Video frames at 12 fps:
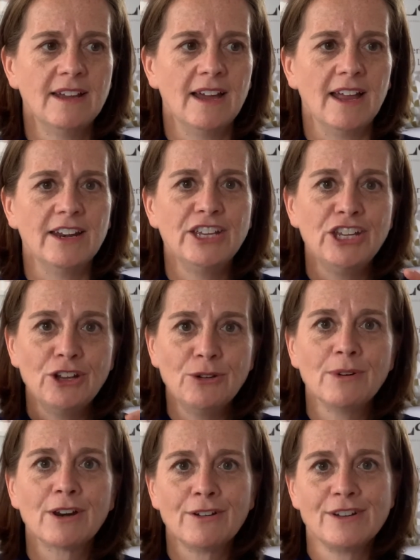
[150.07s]
And are you
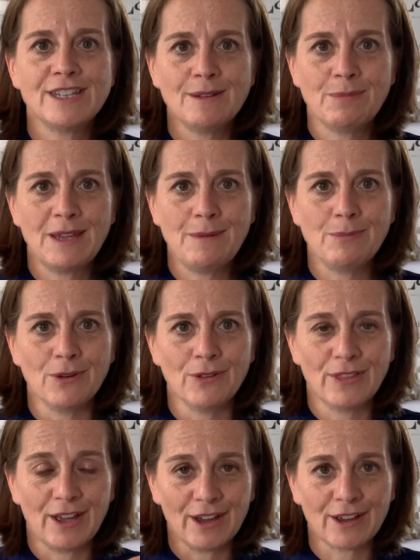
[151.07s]
recruiting people
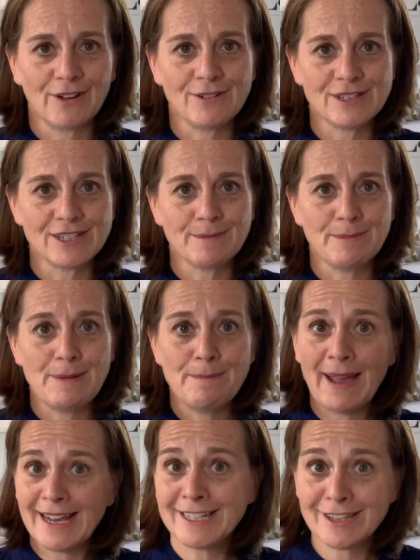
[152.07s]
that are going to be
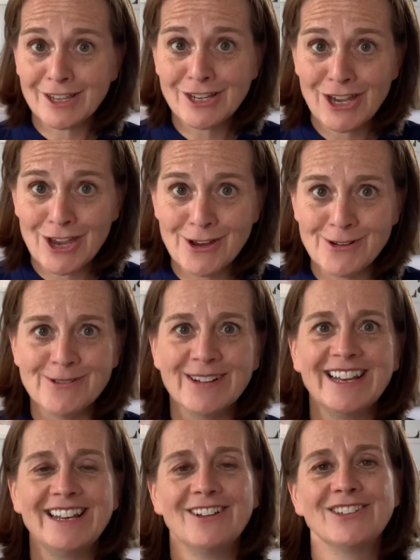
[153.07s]
better than you
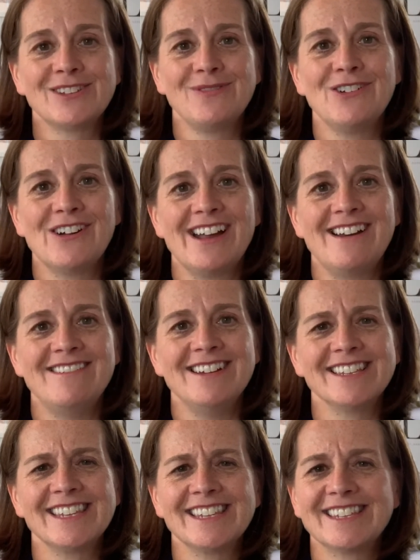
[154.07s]
in lots of your
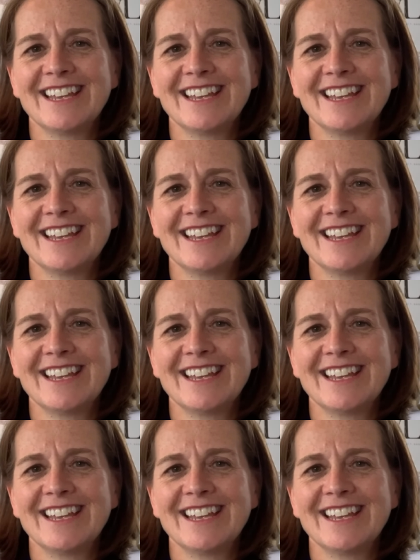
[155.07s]
areas?